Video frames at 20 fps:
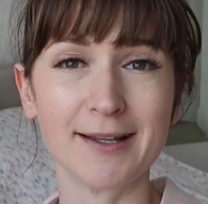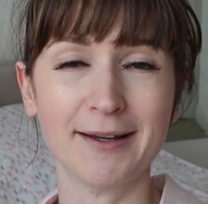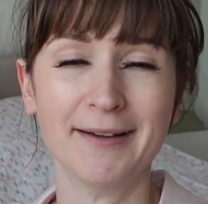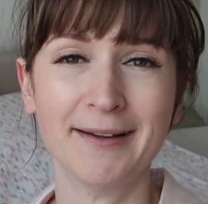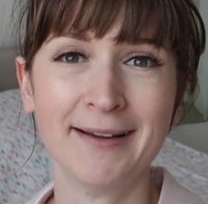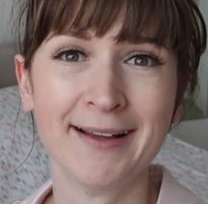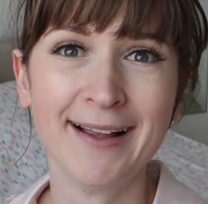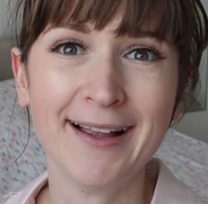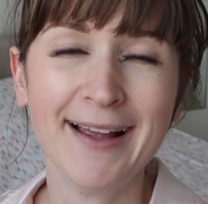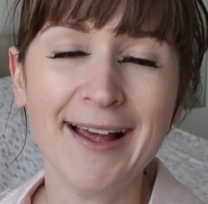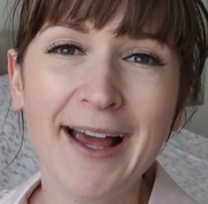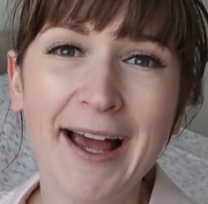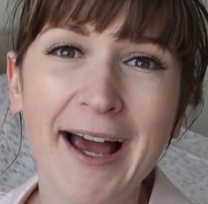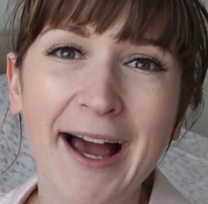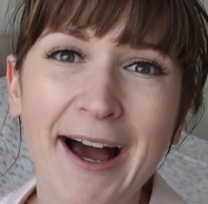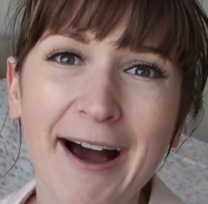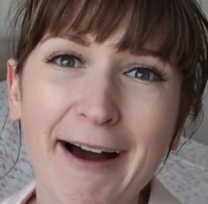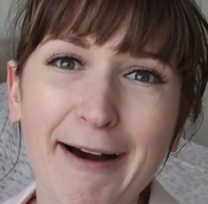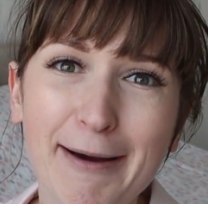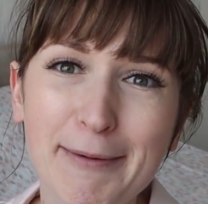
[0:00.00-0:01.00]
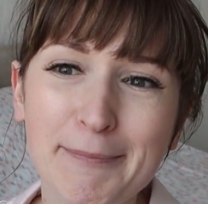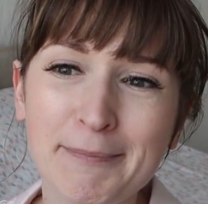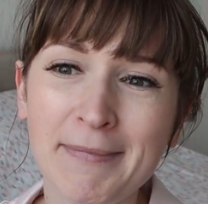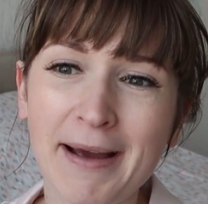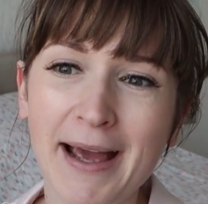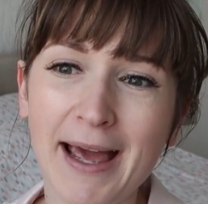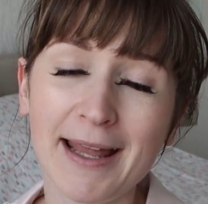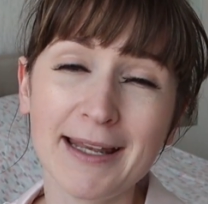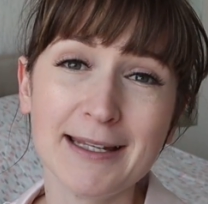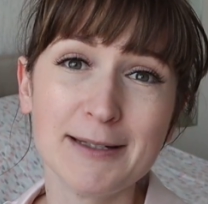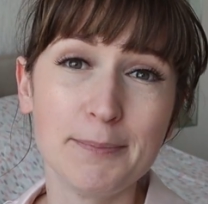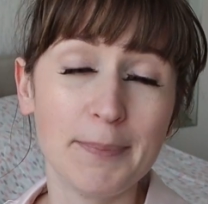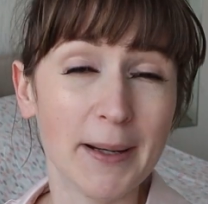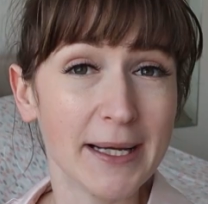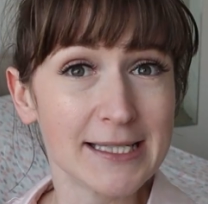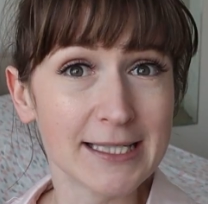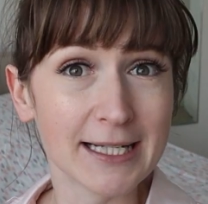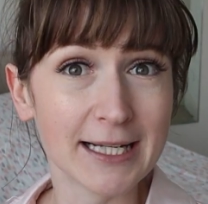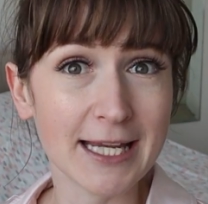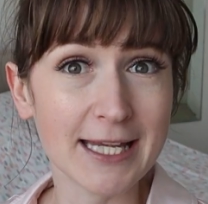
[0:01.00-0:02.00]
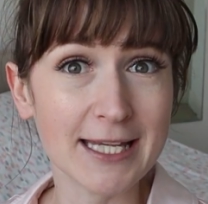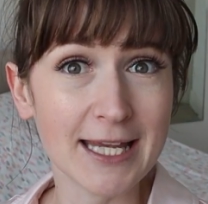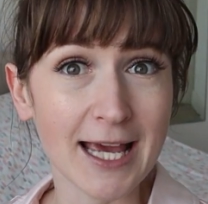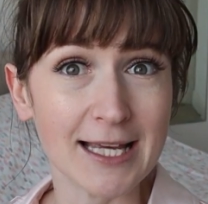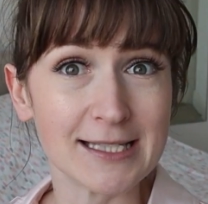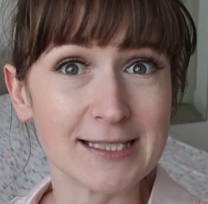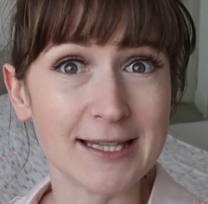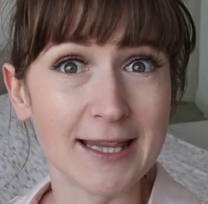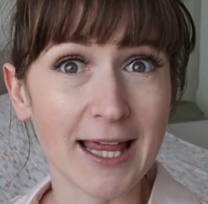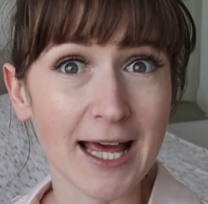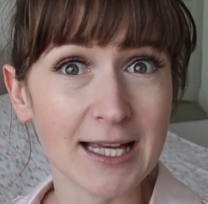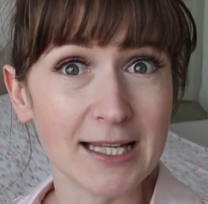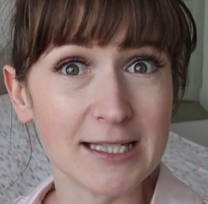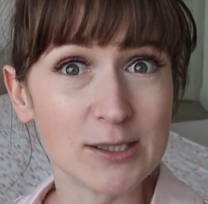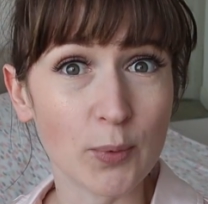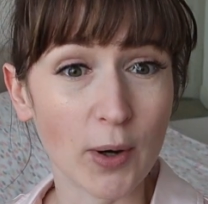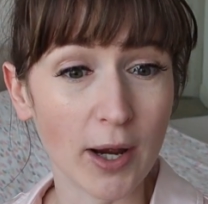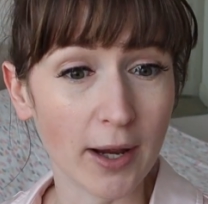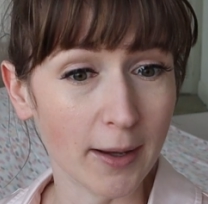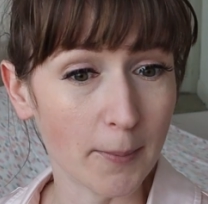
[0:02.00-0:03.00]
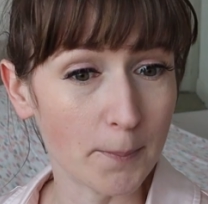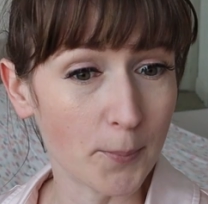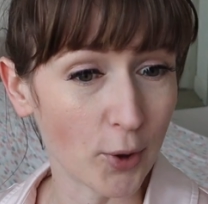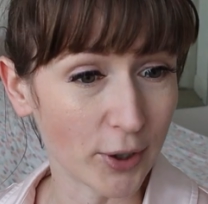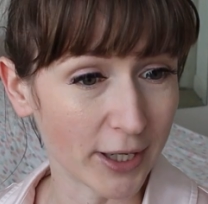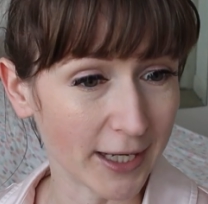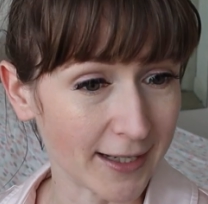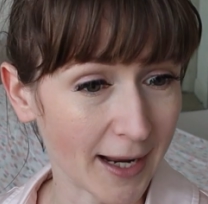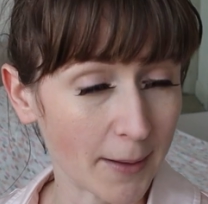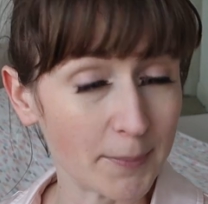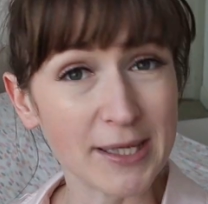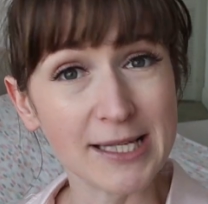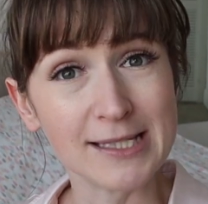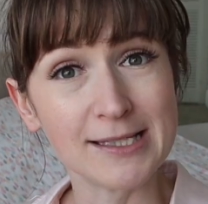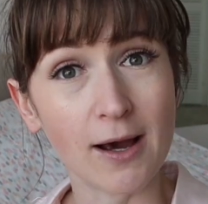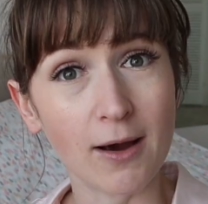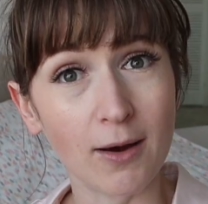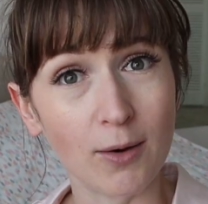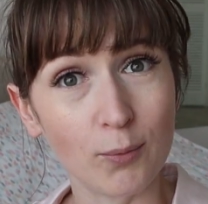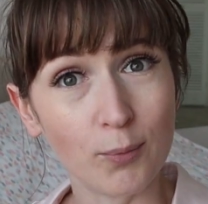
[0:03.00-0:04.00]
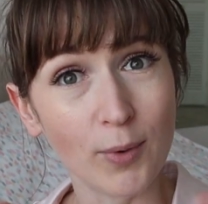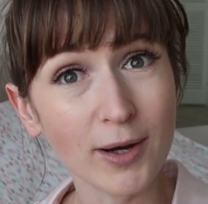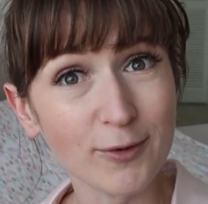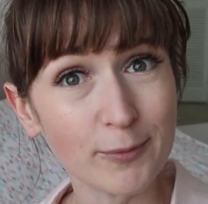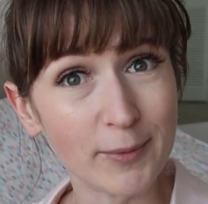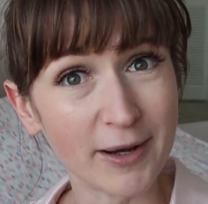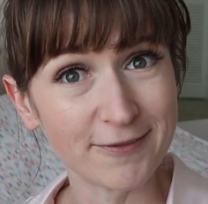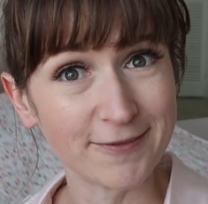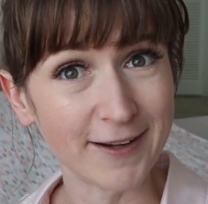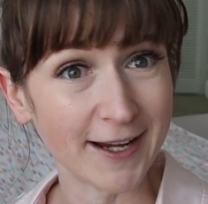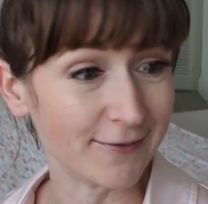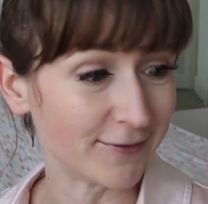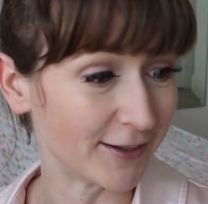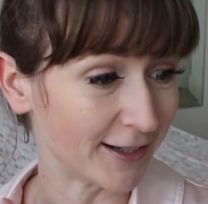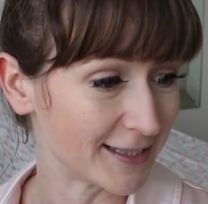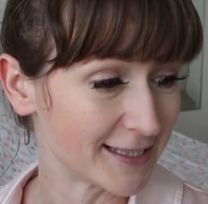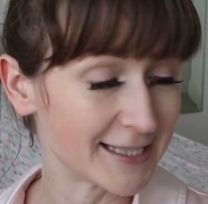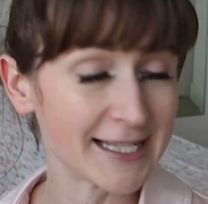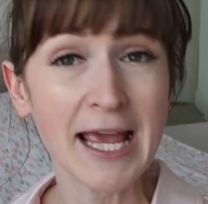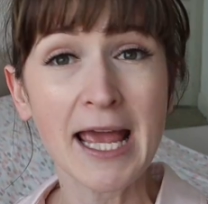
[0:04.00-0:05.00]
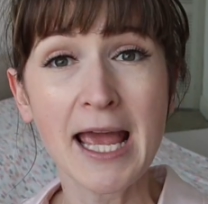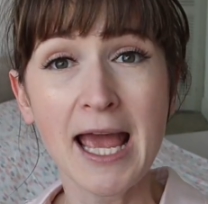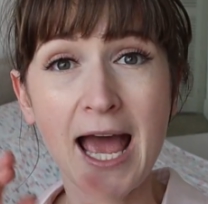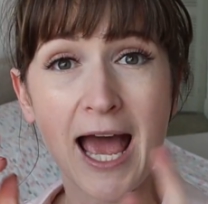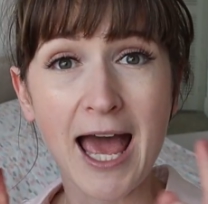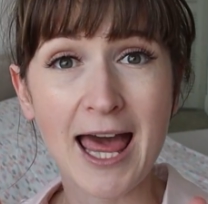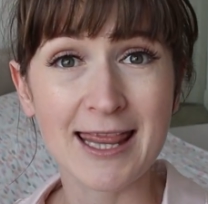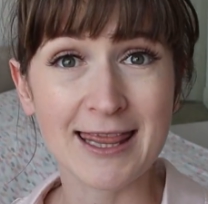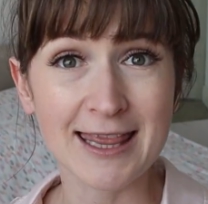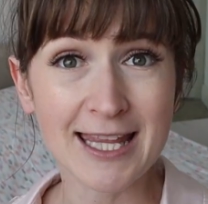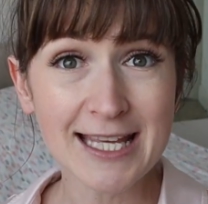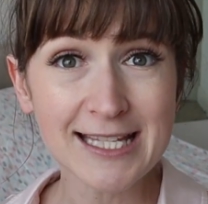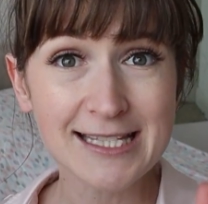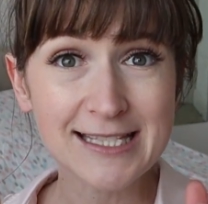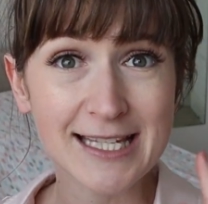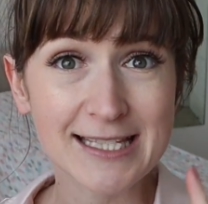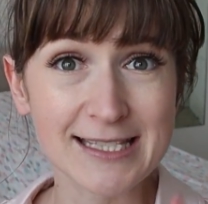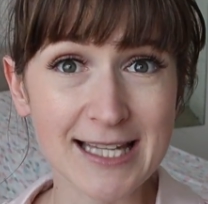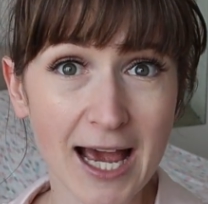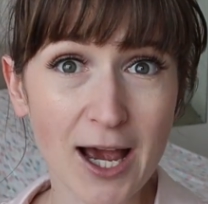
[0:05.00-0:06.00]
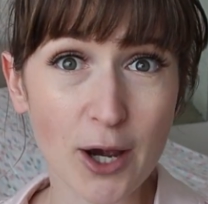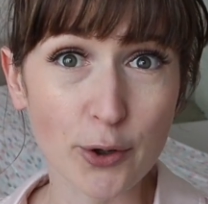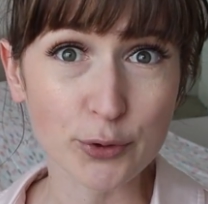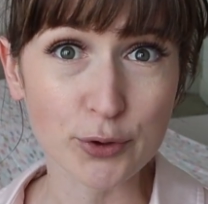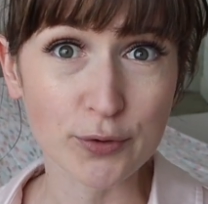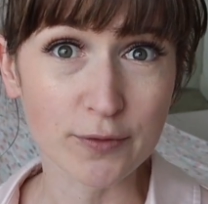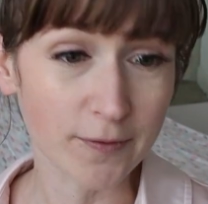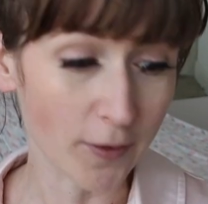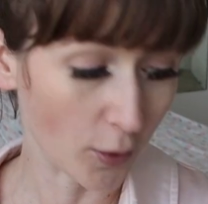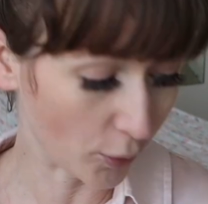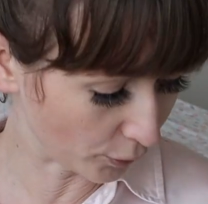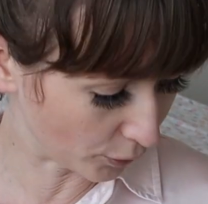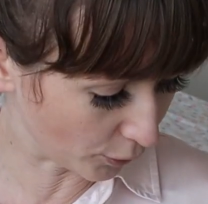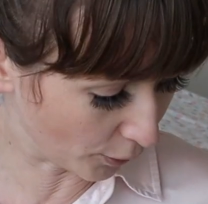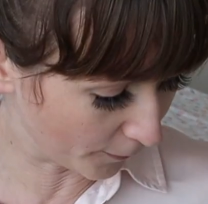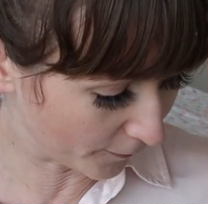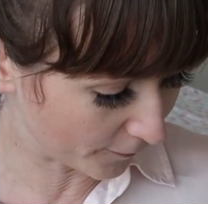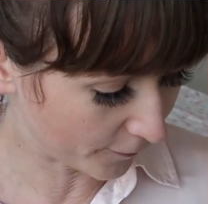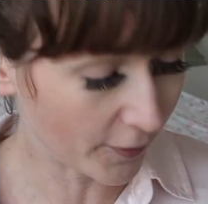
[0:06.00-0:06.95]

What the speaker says: And basically, yes, that is why pocket nappies are one of my favorites, and this is how you fold them.